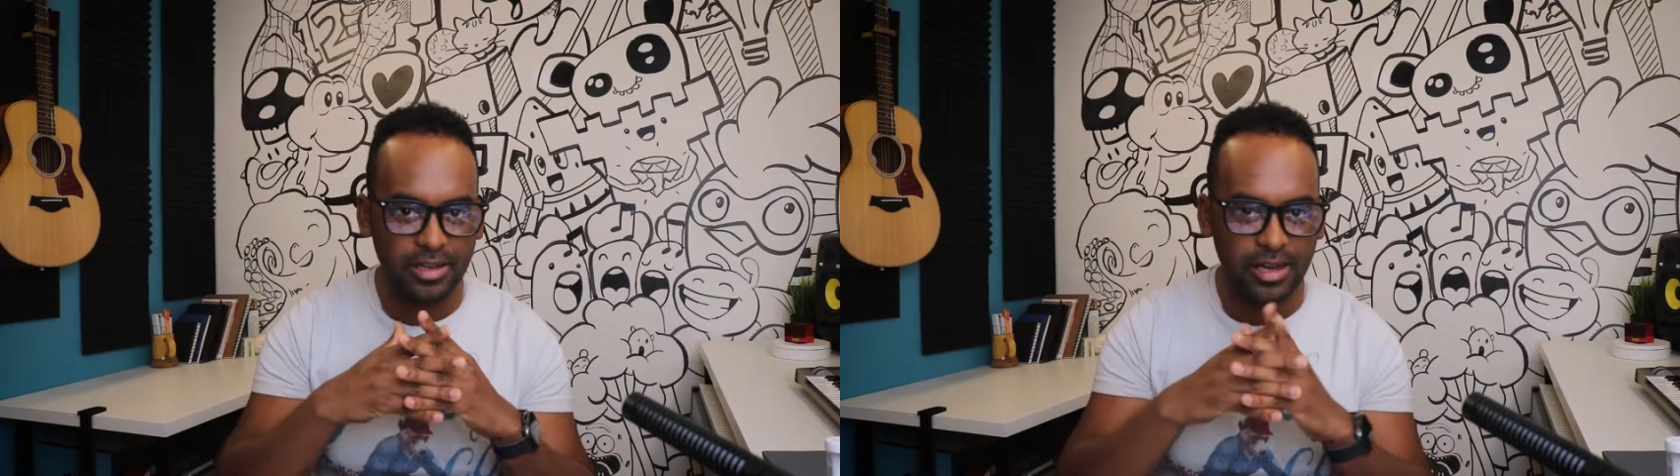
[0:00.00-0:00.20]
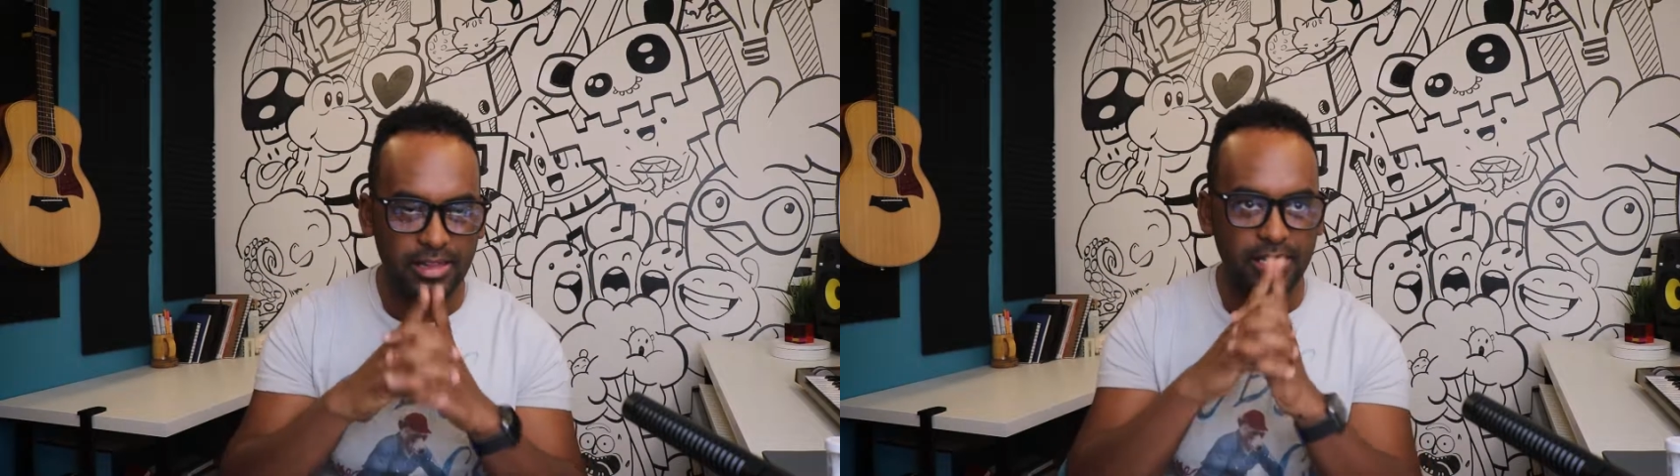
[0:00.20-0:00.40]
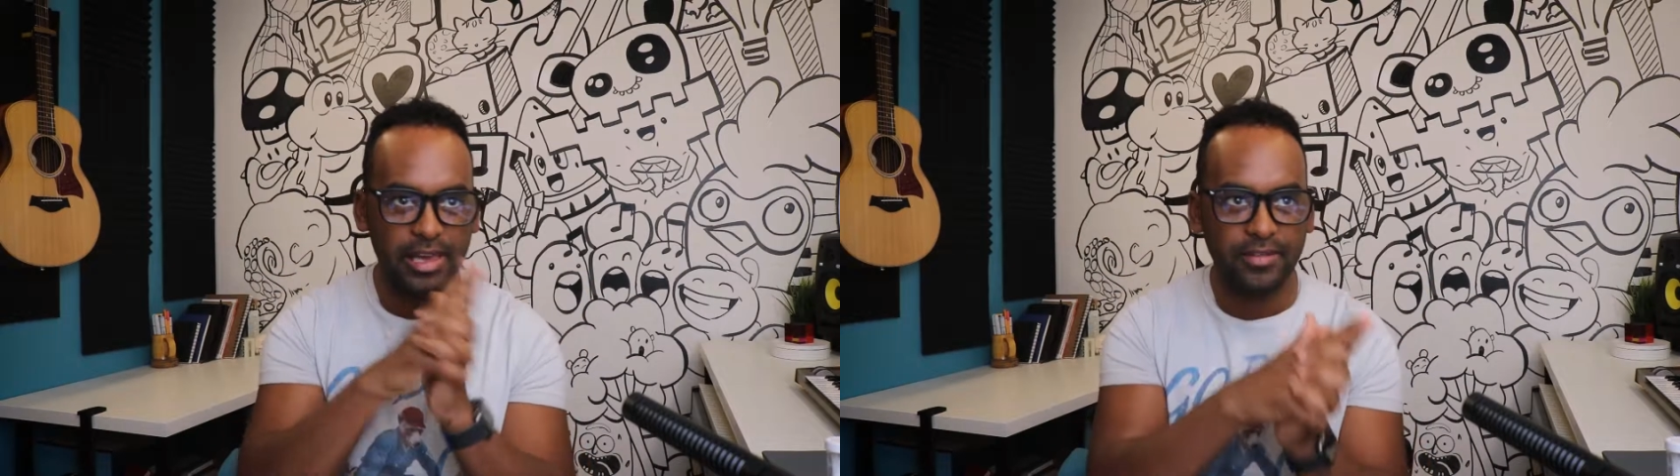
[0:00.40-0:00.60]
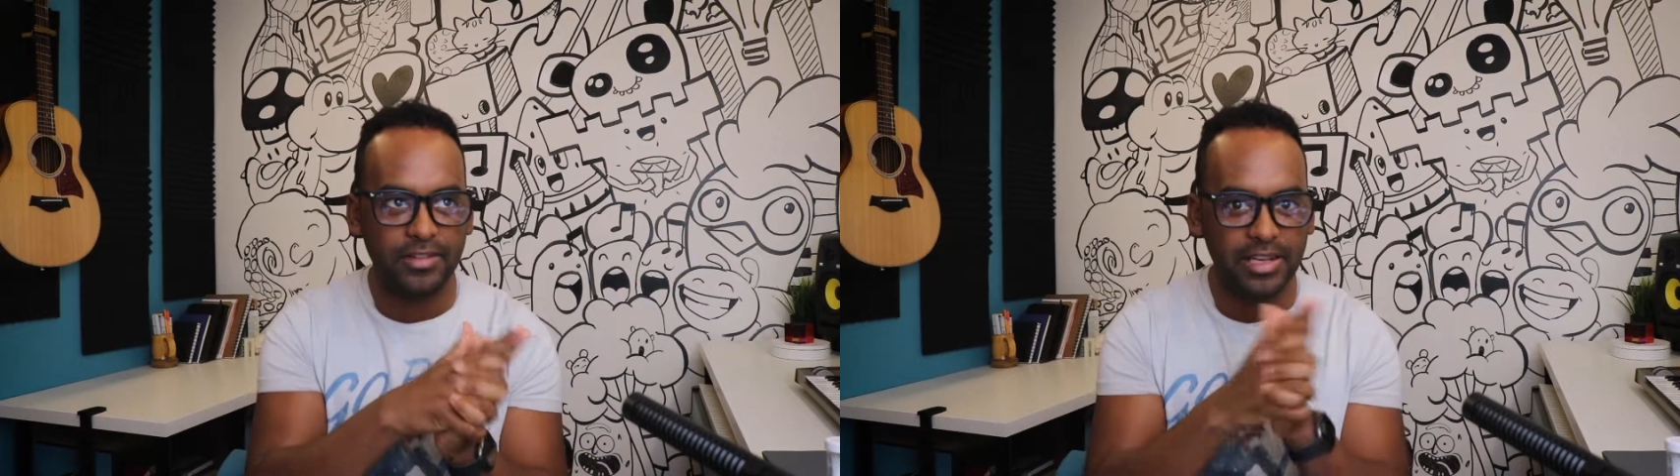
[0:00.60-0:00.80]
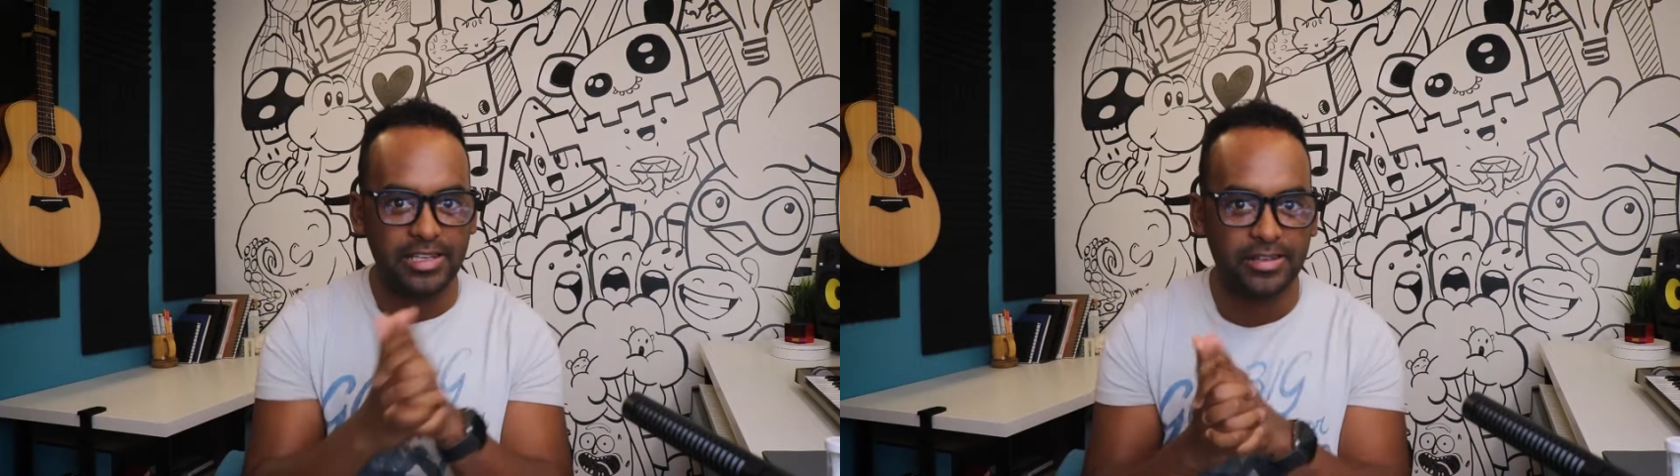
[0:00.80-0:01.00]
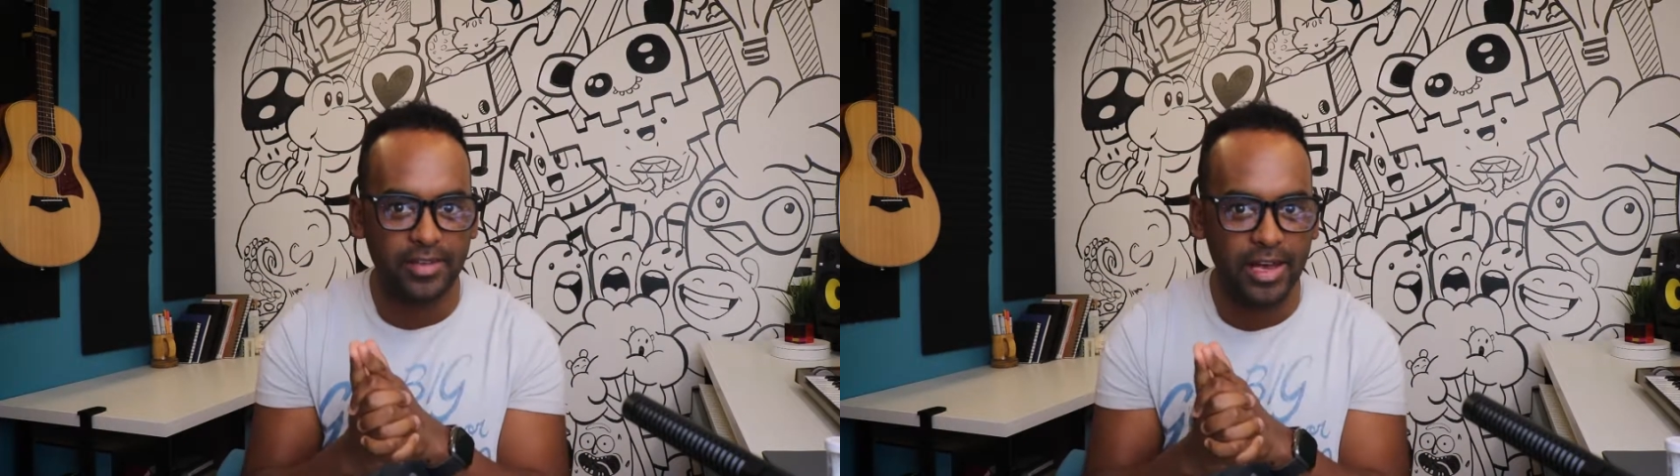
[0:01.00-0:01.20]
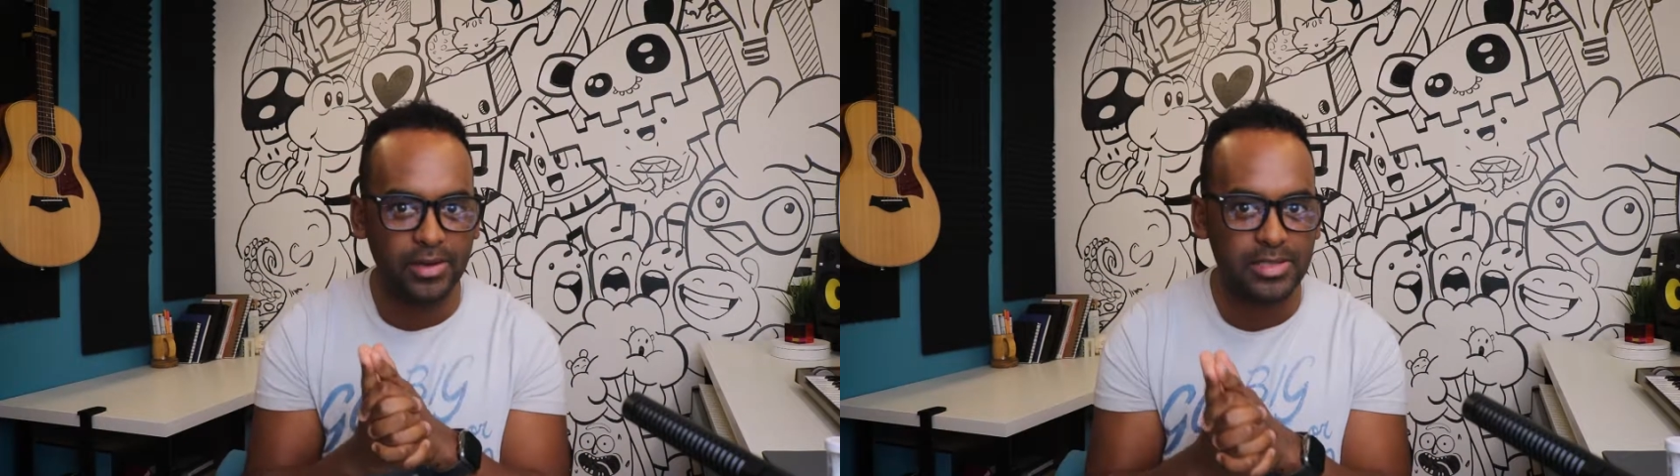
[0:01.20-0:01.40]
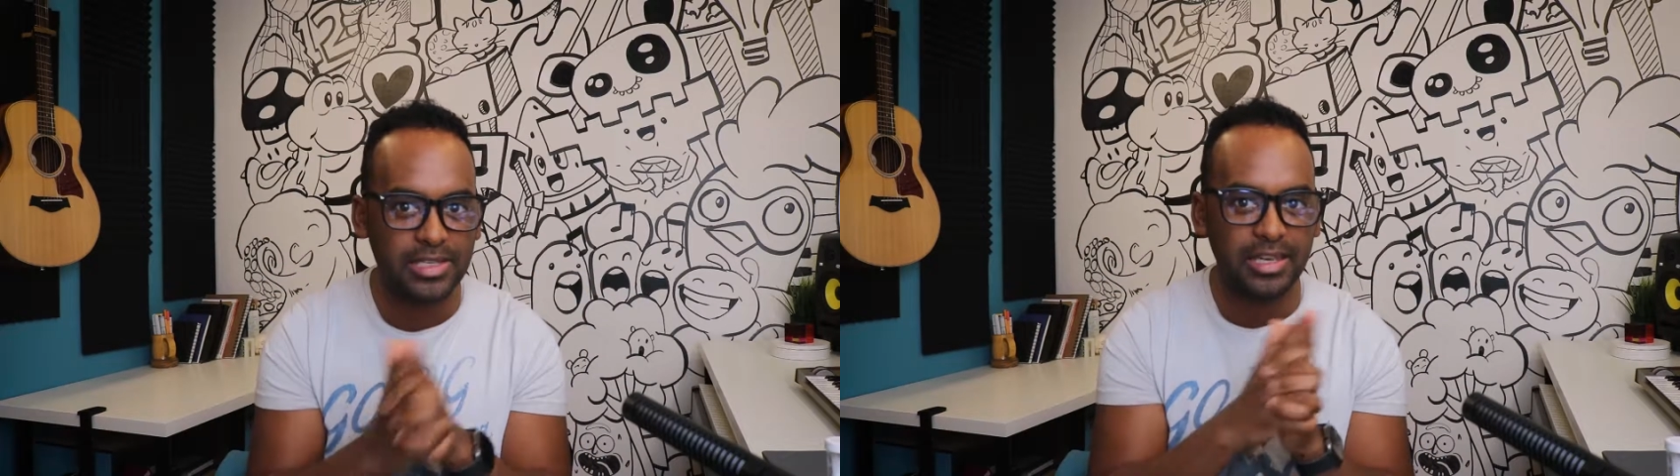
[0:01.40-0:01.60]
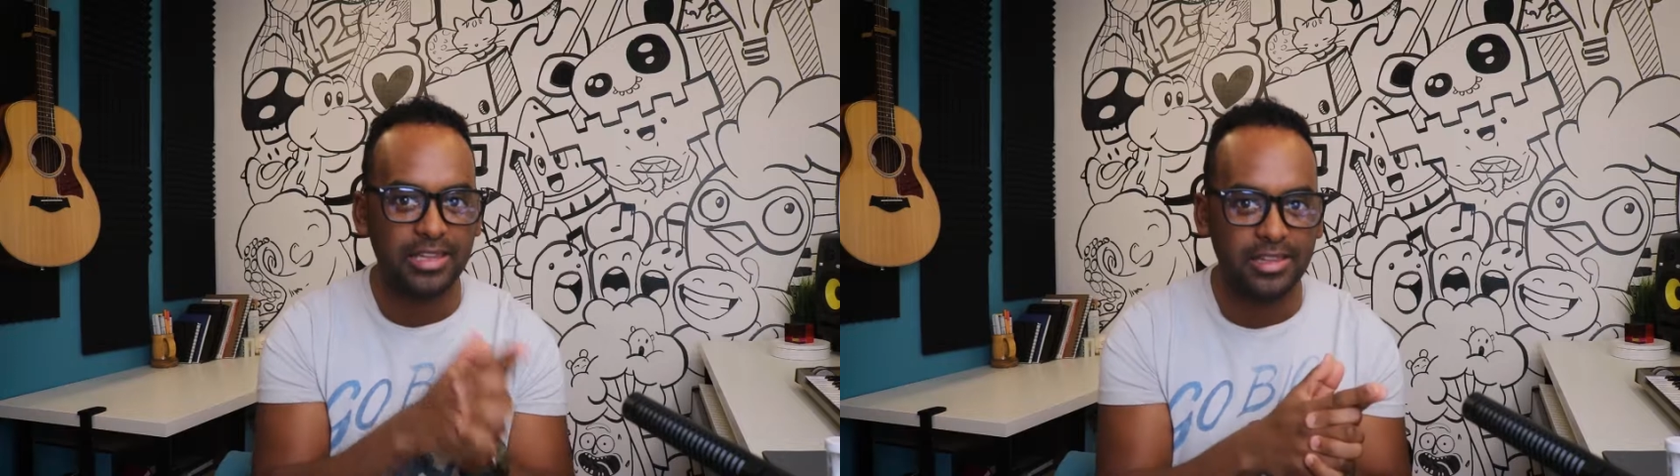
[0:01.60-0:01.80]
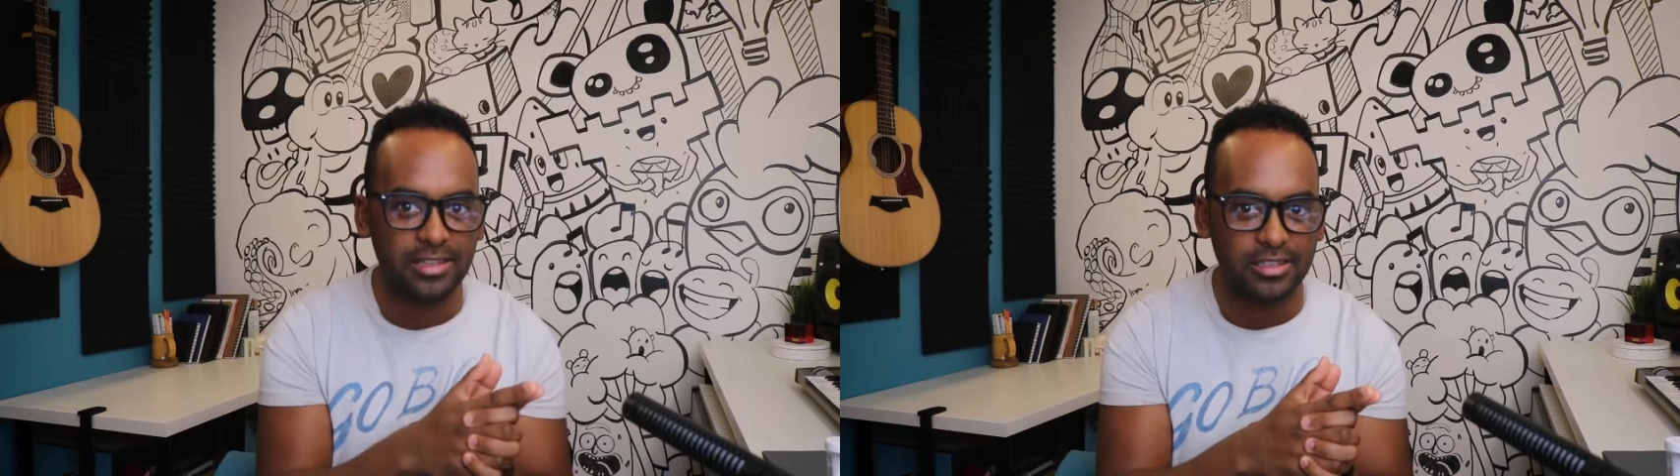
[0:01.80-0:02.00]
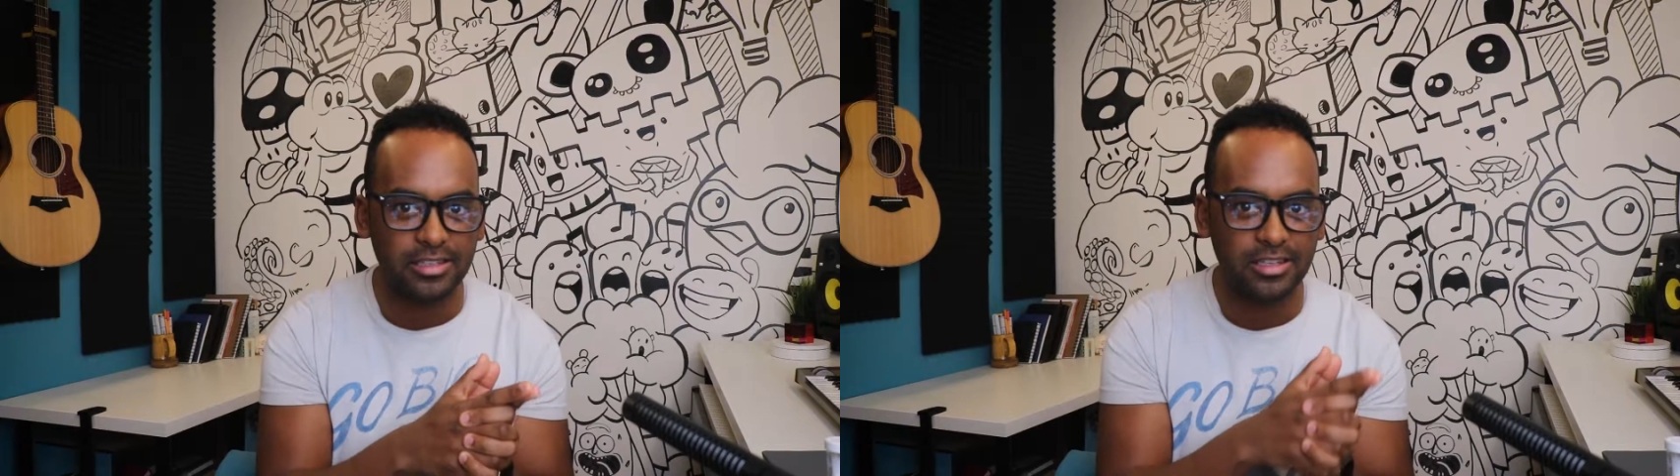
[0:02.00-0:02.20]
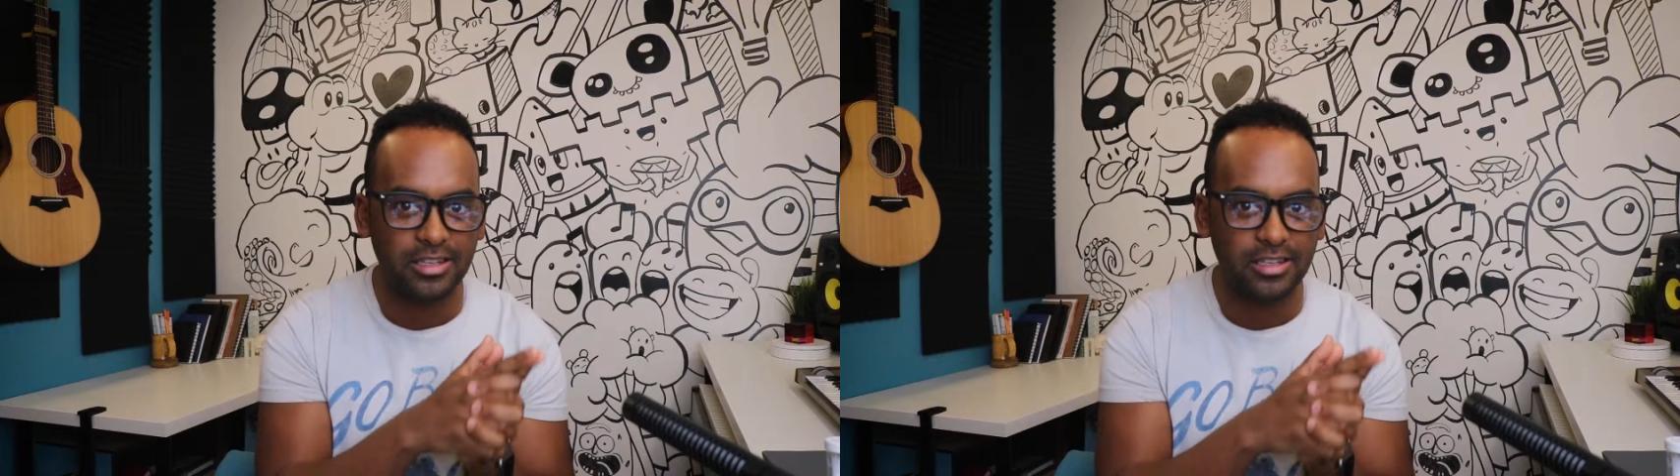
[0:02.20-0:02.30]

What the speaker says: I think I have an idea of how to get the